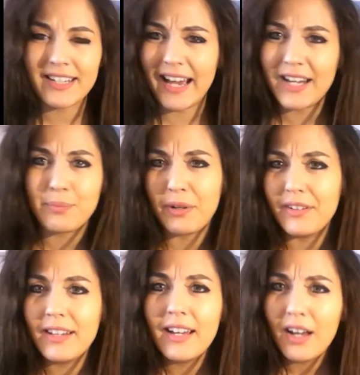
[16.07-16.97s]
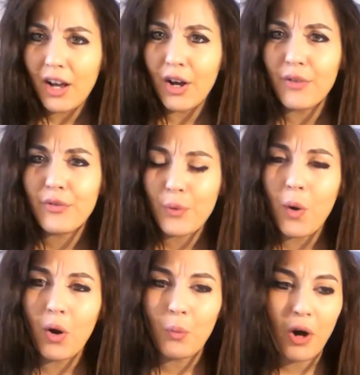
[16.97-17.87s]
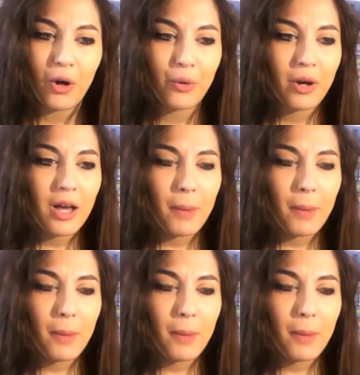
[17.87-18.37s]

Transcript: and it had been for quite a while.